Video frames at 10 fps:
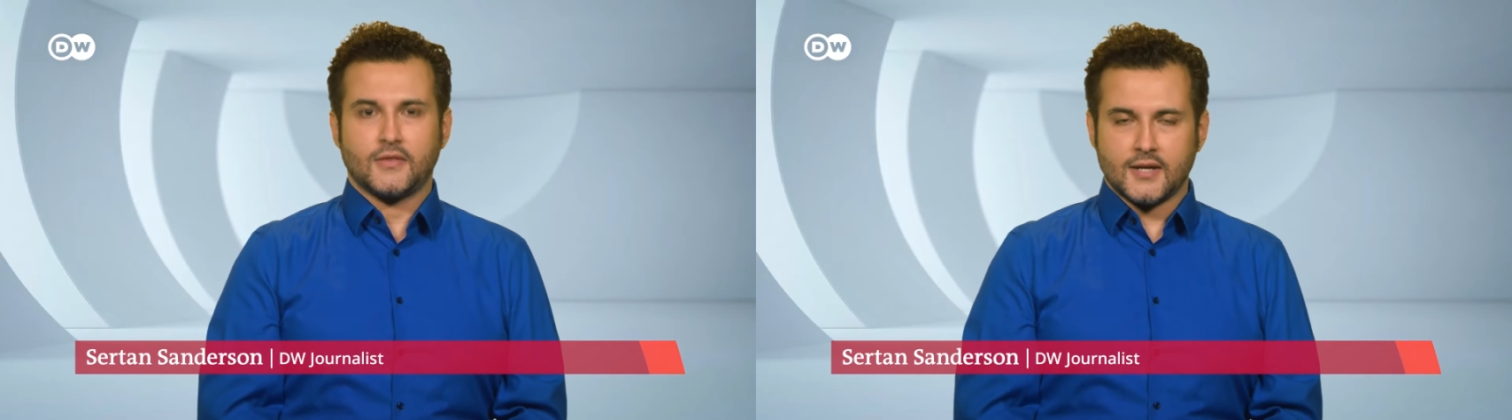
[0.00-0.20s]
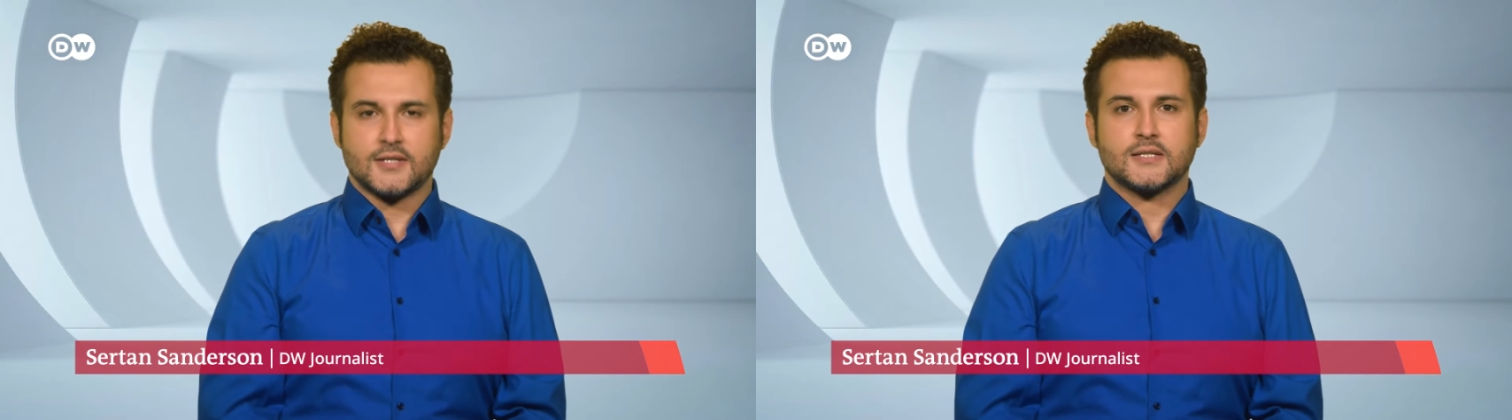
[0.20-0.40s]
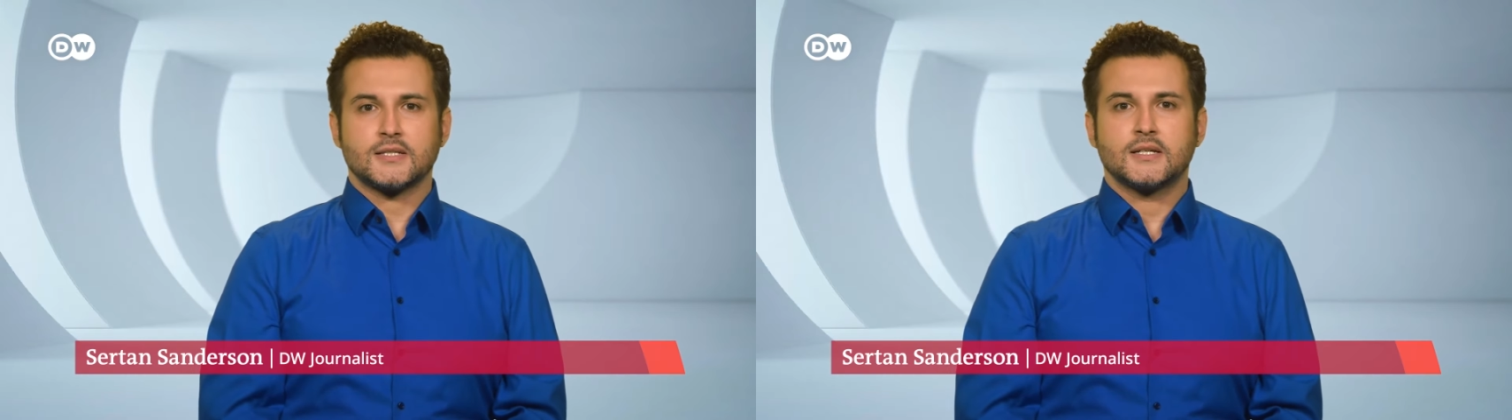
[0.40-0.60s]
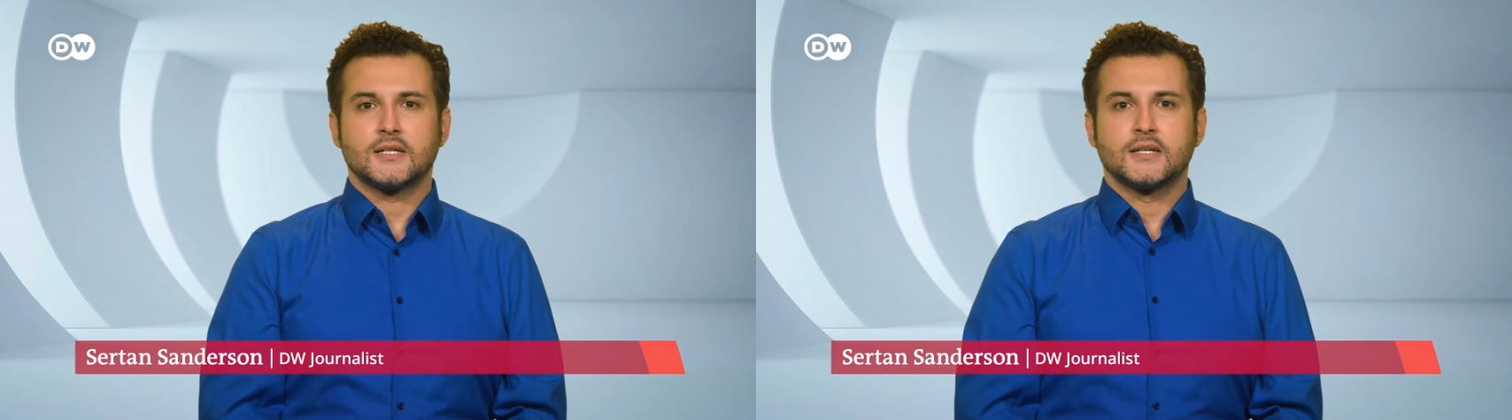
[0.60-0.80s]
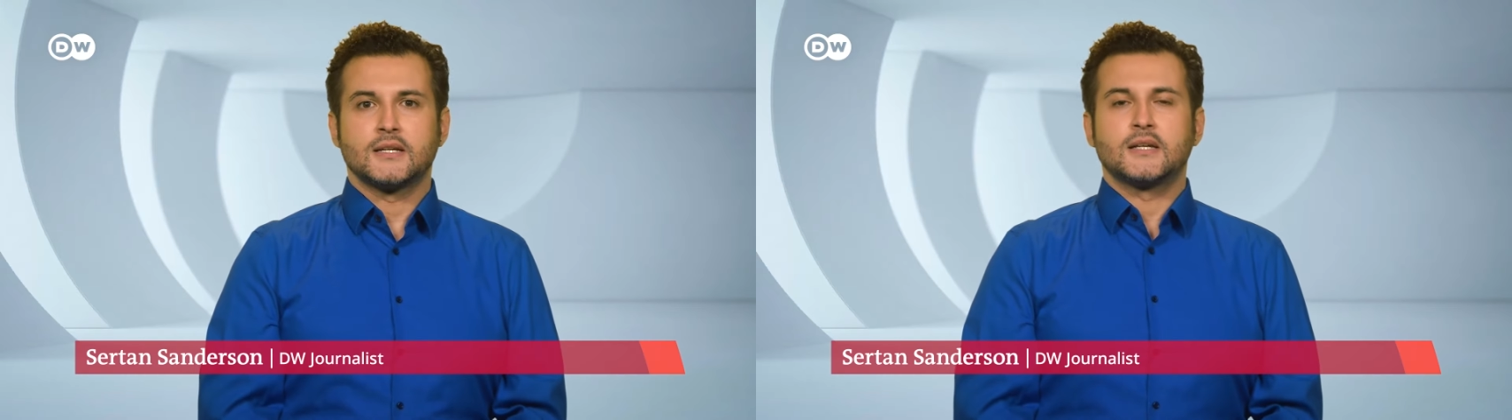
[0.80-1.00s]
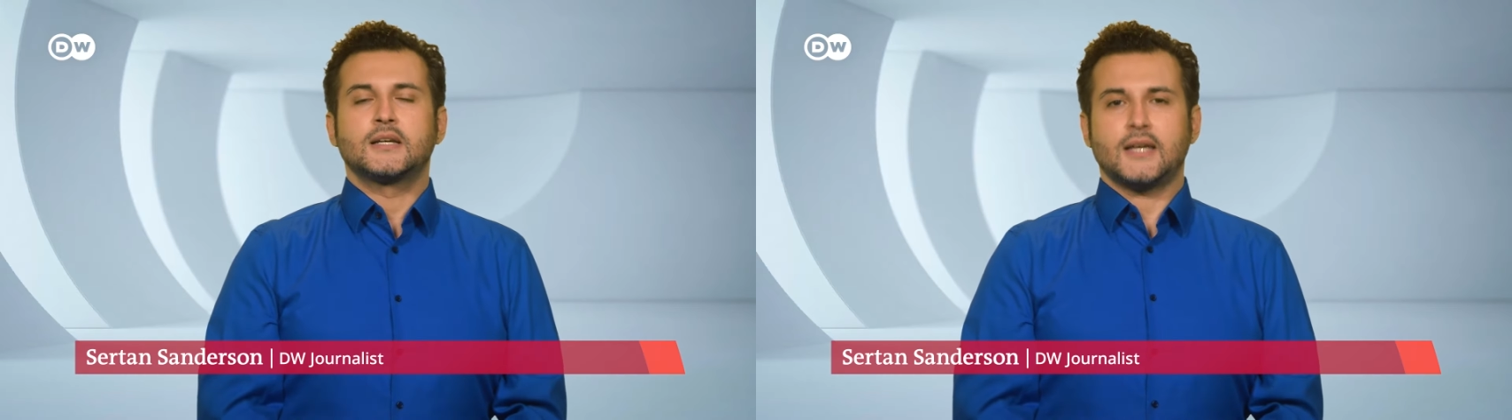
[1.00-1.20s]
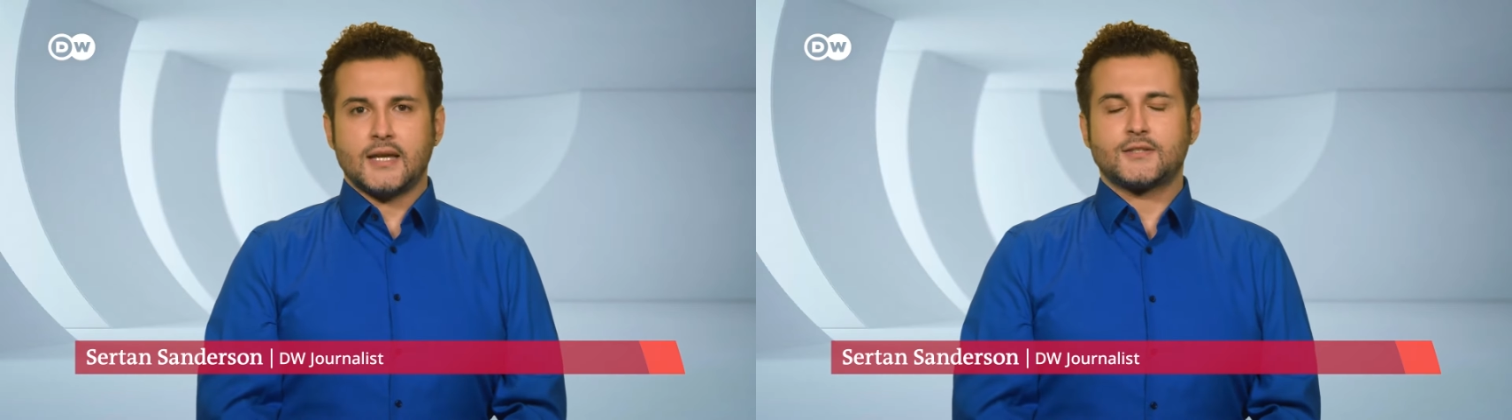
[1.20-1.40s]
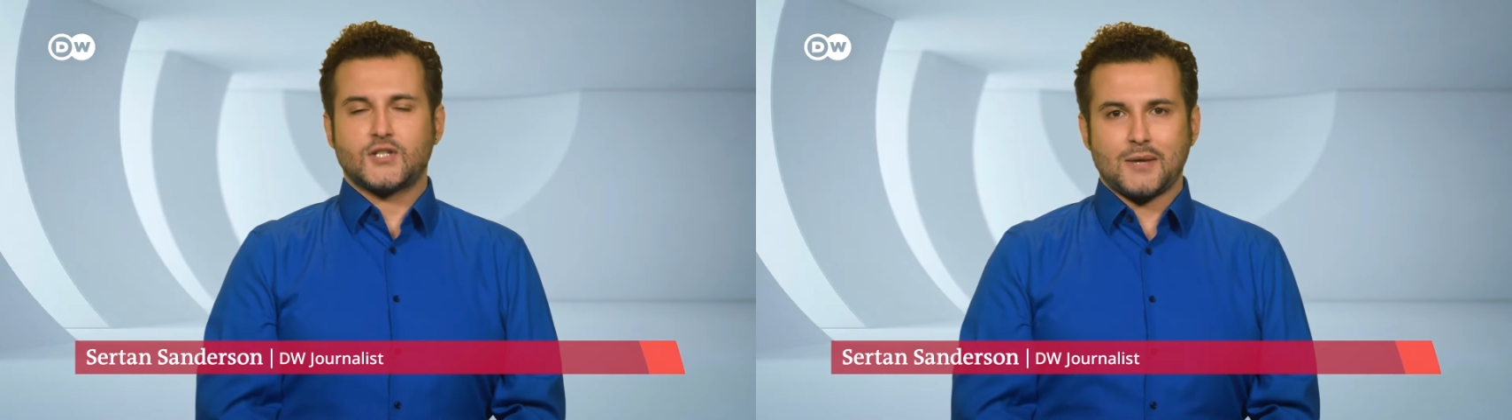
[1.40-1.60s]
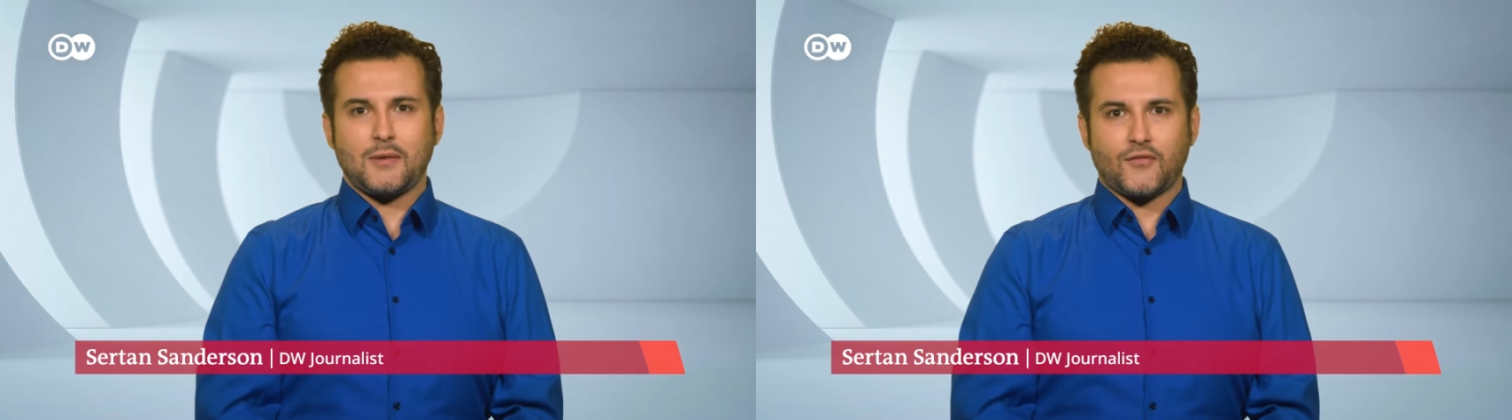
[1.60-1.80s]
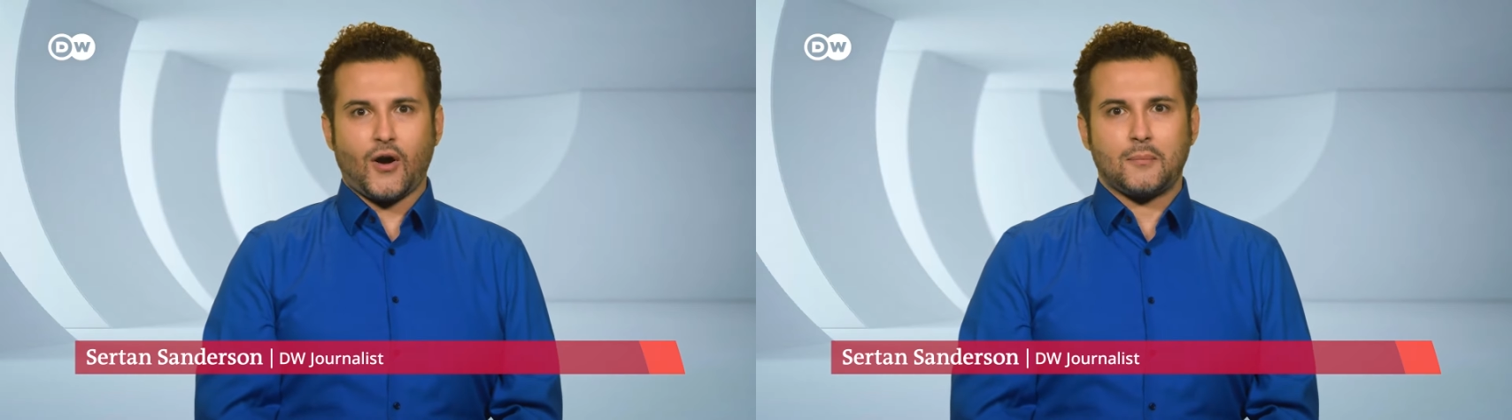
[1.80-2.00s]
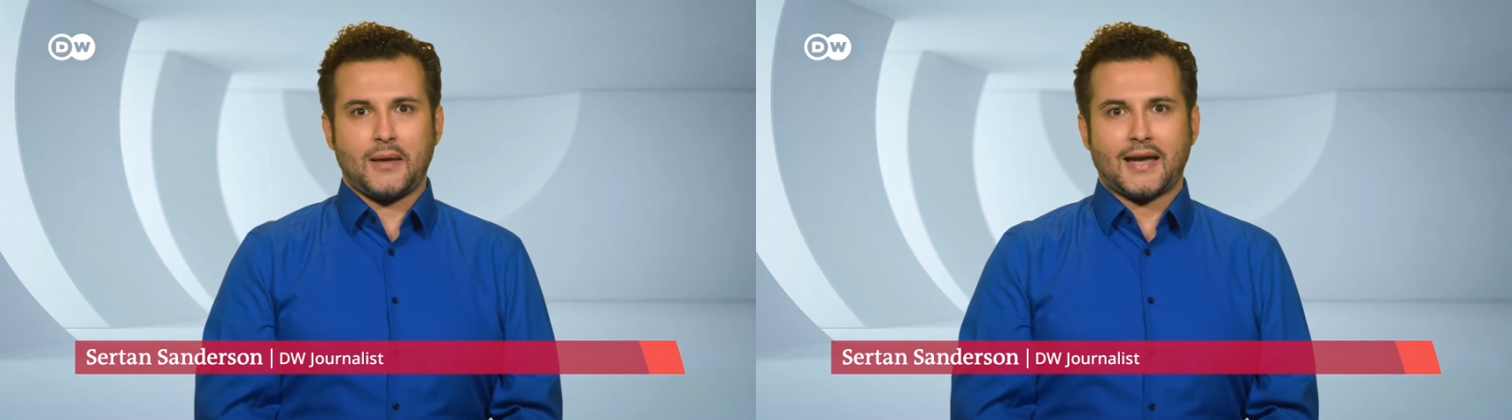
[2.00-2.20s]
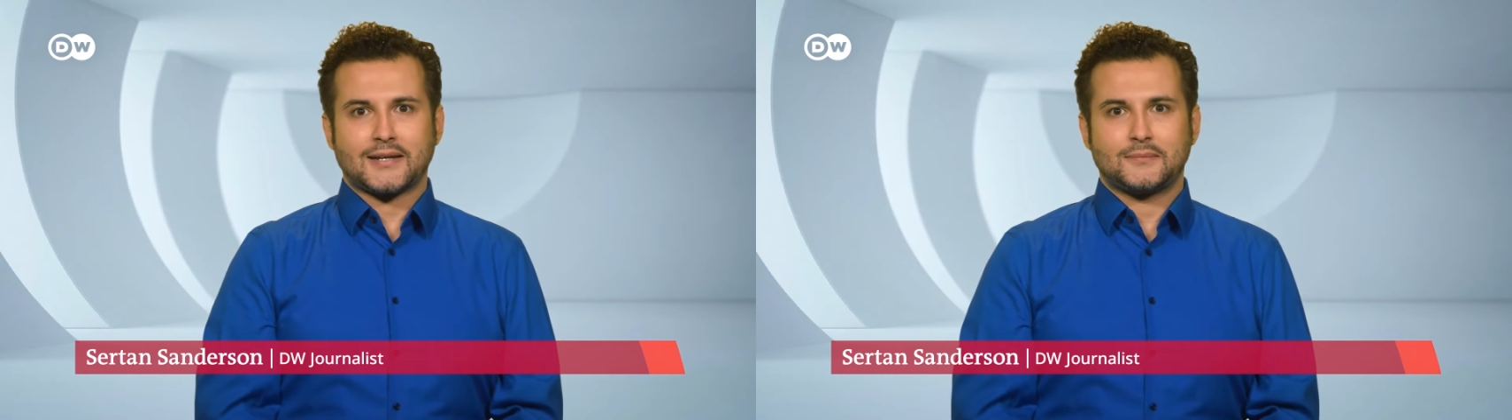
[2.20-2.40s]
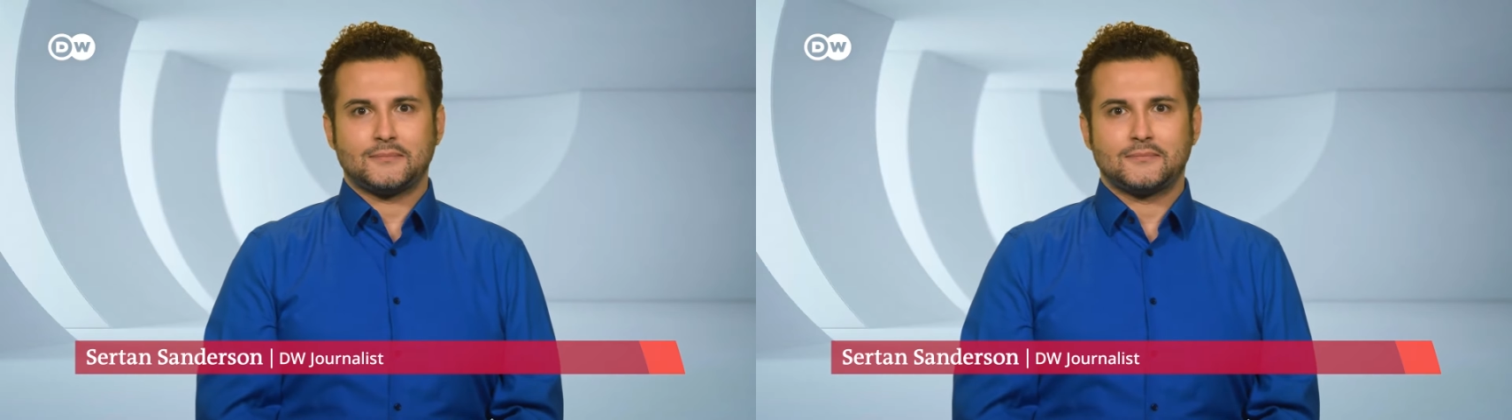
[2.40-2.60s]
This is GMF Compact.